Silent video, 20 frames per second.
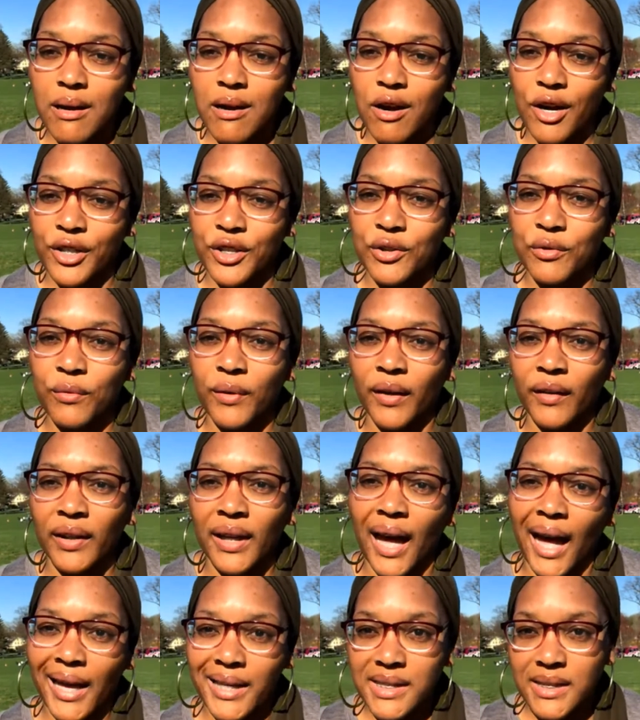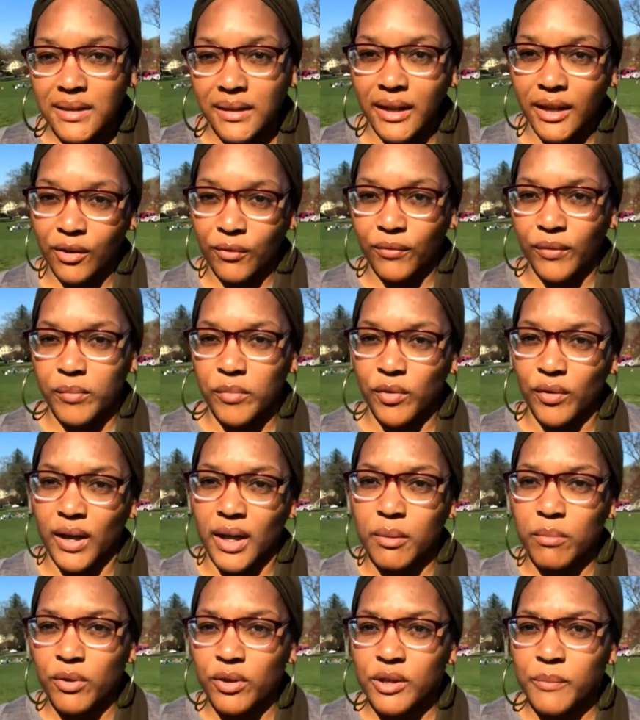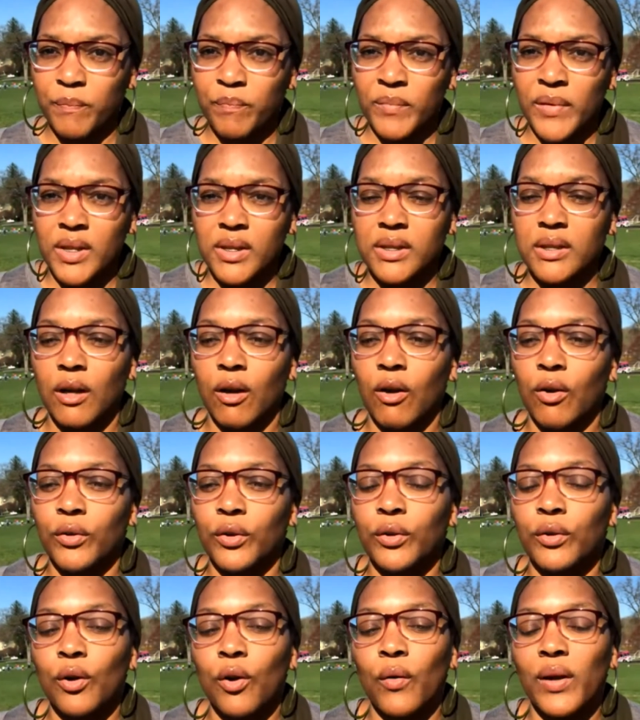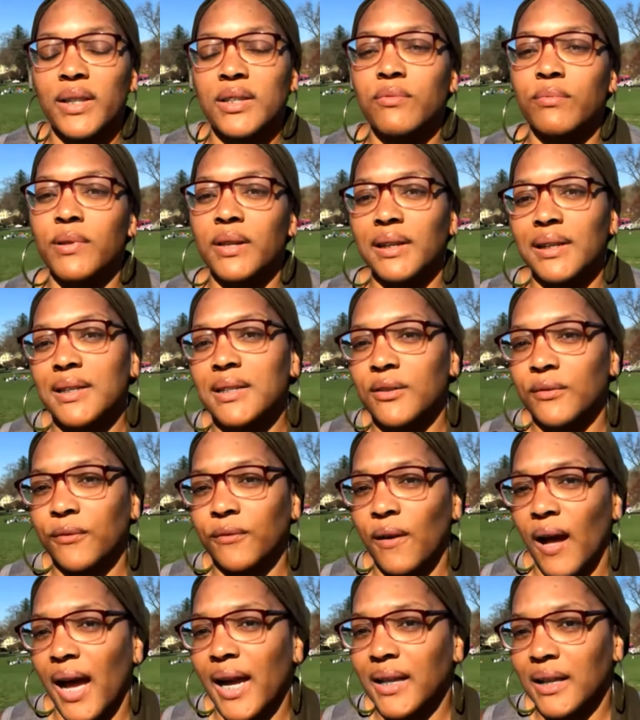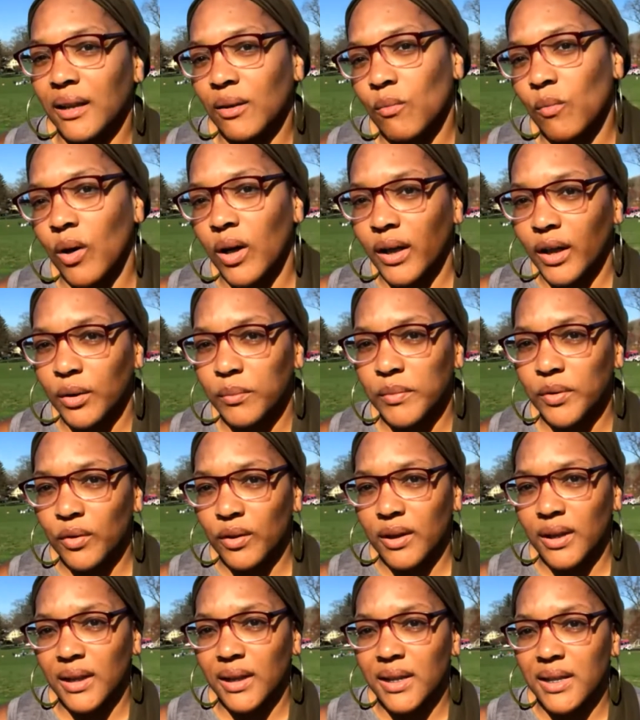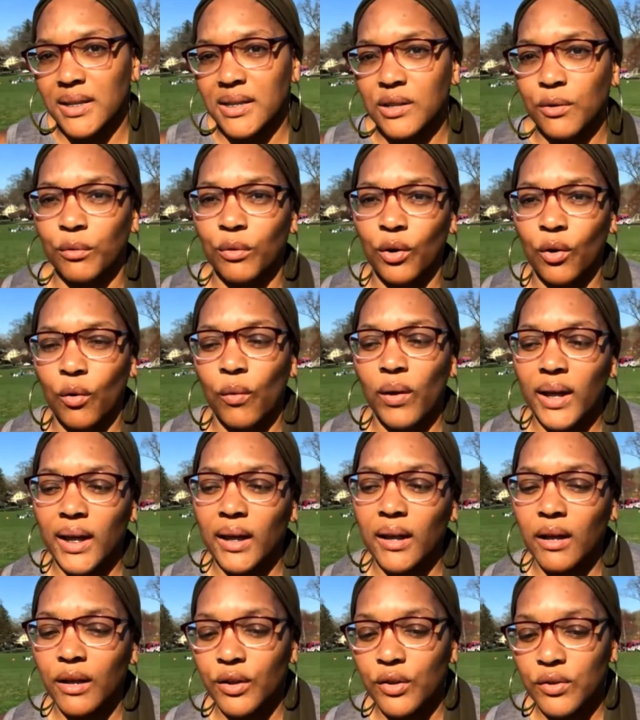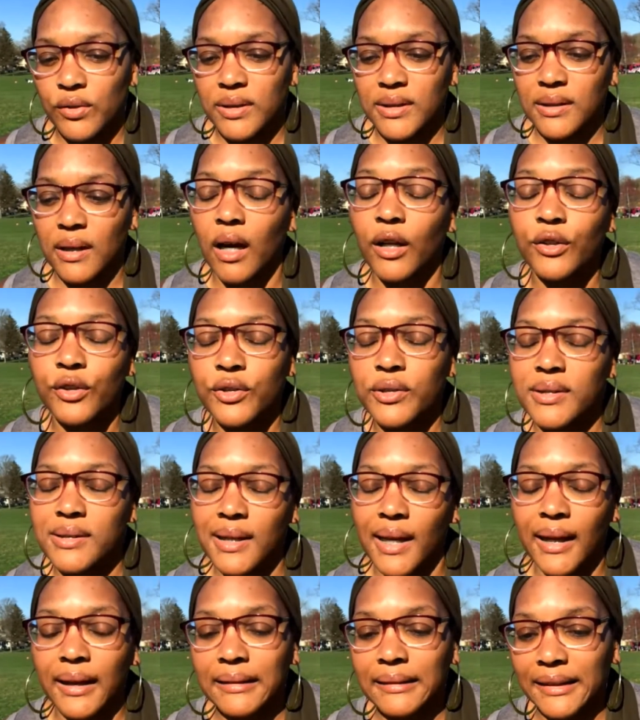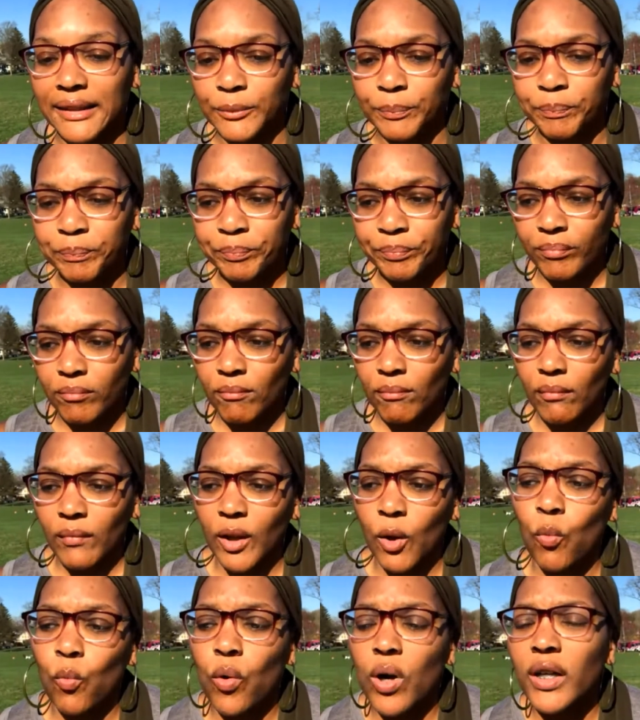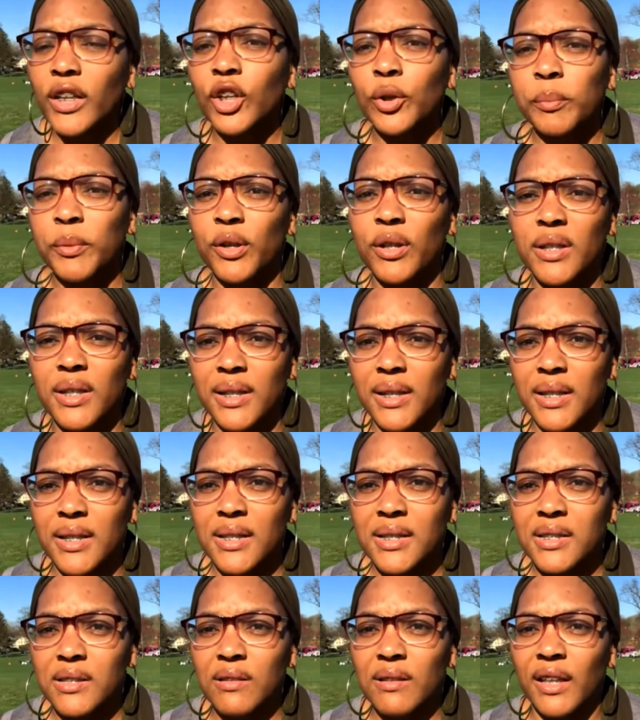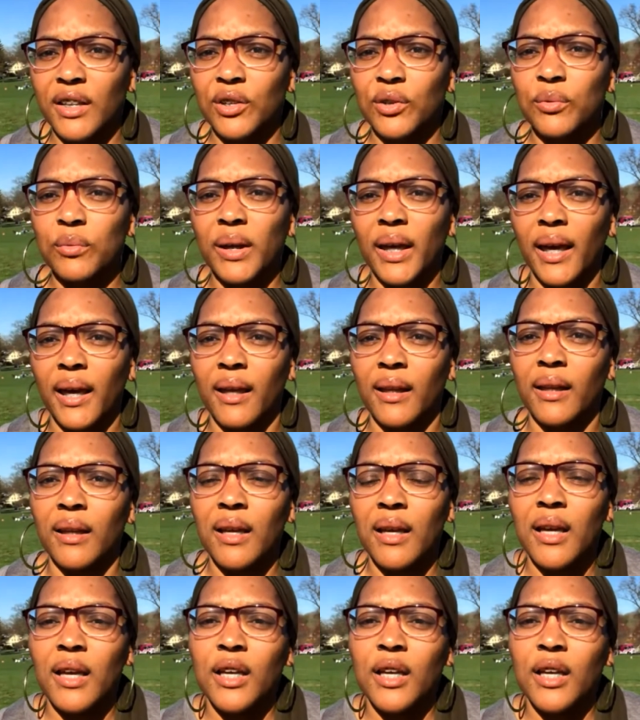Or are you very isolated from your neighbors? So, it's really defining what community is. So knowing and understanding what community is so that you can,